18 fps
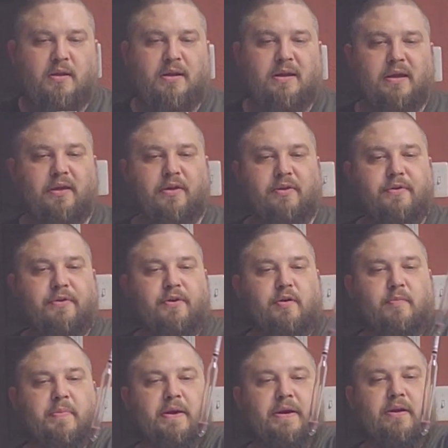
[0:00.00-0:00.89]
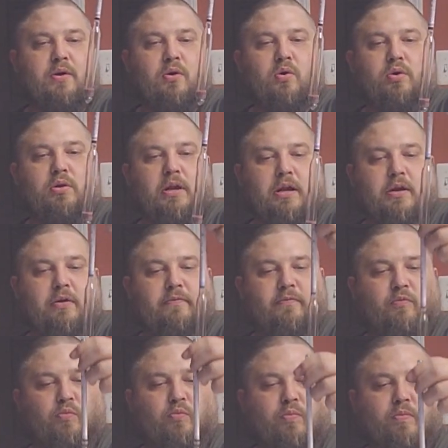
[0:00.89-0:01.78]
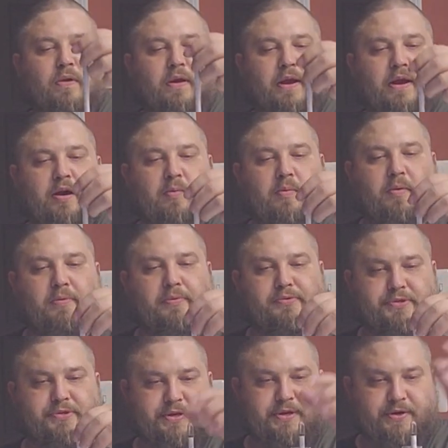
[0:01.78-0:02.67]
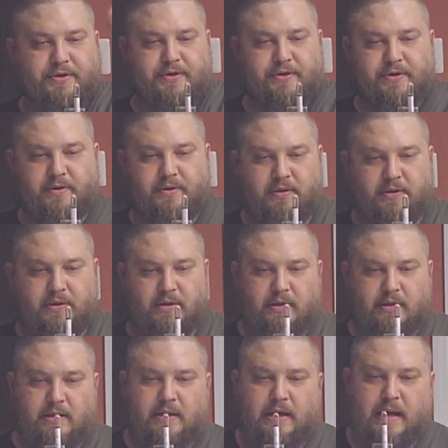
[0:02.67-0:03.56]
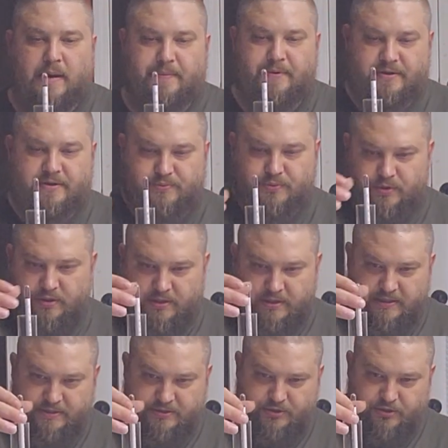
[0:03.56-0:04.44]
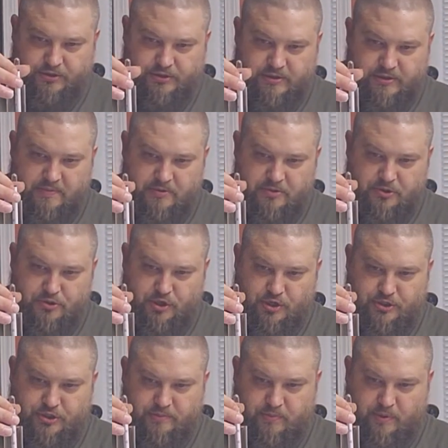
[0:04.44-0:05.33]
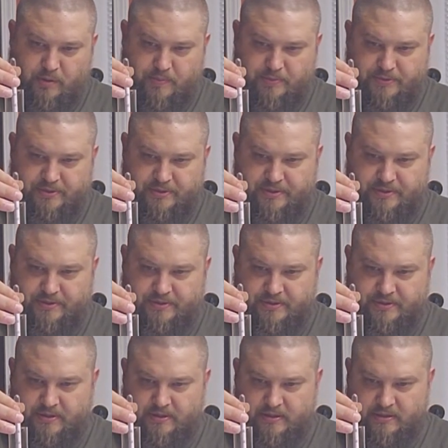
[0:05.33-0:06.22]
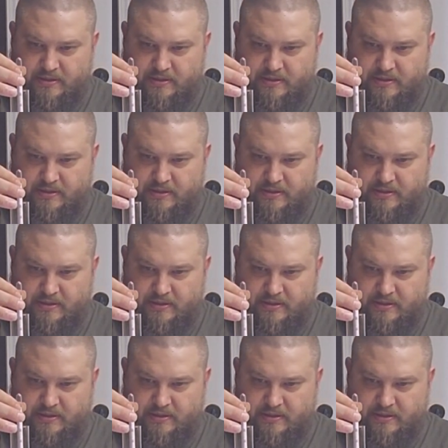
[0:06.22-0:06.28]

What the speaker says: Other than there being a whole lot of air bubbles in here. I mean, this really is just demonstration purposes.